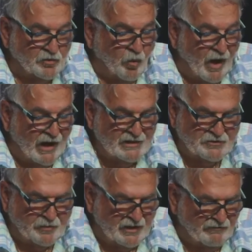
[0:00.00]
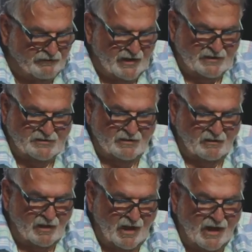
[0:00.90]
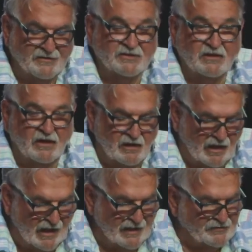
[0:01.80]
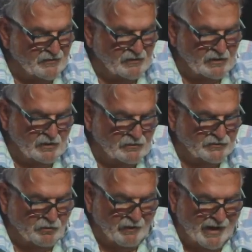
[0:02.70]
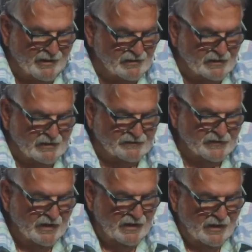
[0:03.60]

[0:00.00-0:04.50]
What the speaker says: and its widespread effects in our lives and in the lives of those around us.